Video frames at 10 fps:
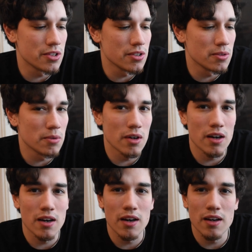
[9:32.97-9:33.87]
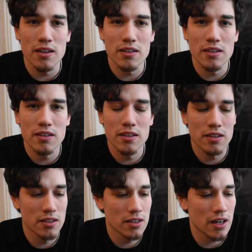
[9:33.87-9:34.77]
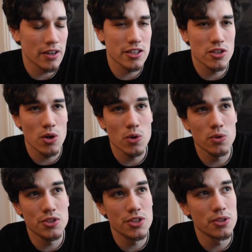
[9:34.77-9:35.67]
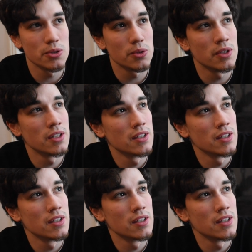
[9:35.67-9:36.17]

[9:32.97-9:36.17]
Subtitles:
to... I'll get told to